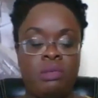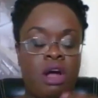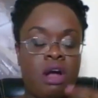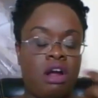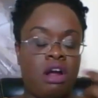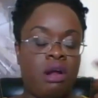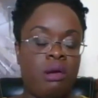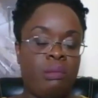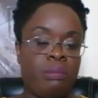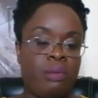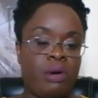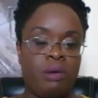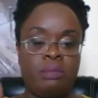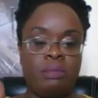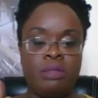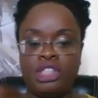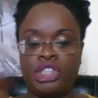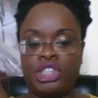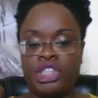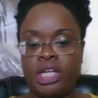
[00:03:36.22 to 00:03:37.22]
arm,
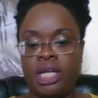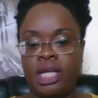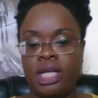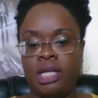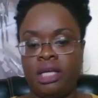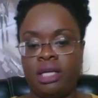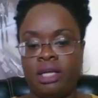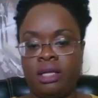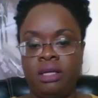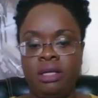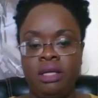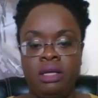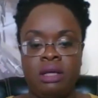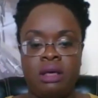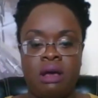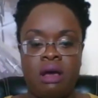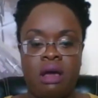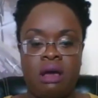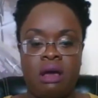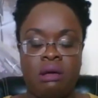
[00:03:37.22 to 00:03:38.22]
publishing,
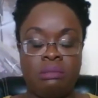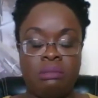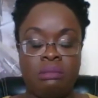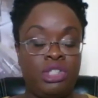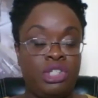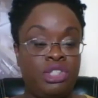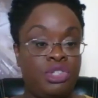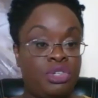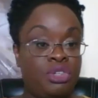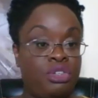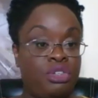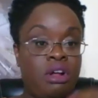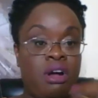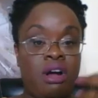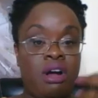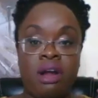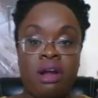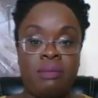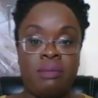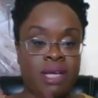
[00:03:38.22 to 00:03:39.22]
digital
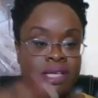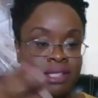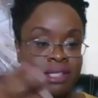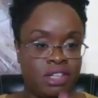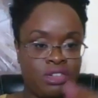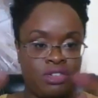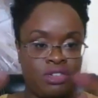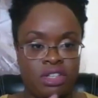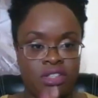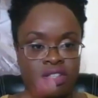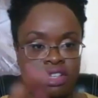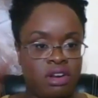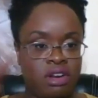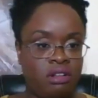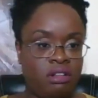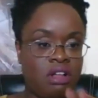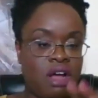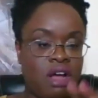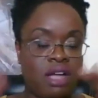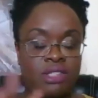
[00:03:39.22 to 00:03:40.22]
arm, etc. There are
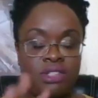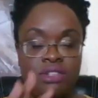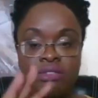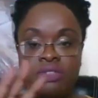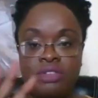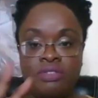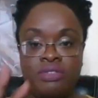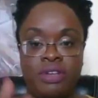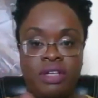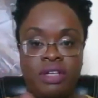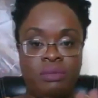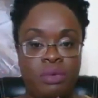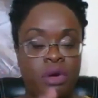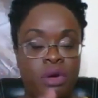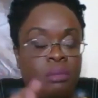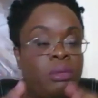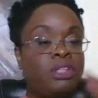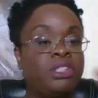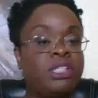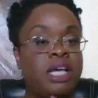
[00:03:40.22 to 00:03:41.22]
lots of different, we're
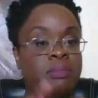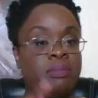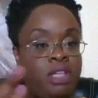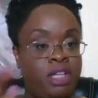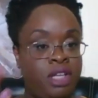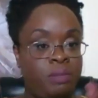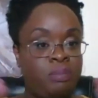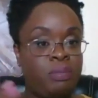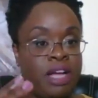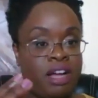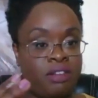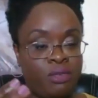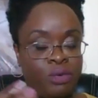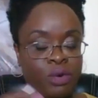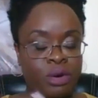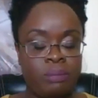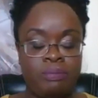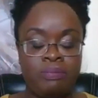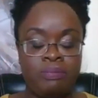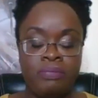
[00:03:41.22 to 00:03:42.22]
a multimedia
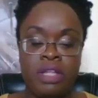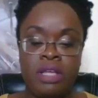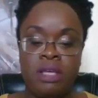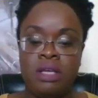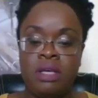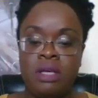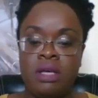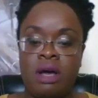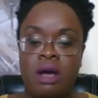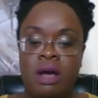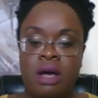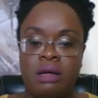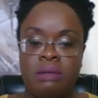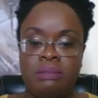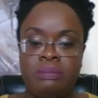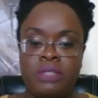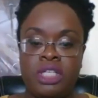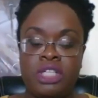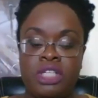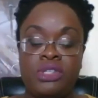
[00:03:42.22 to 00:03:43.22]
platform.
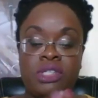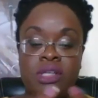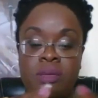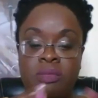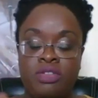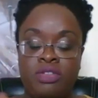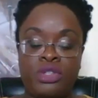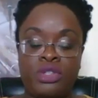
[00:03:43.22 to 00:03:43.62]
Some of the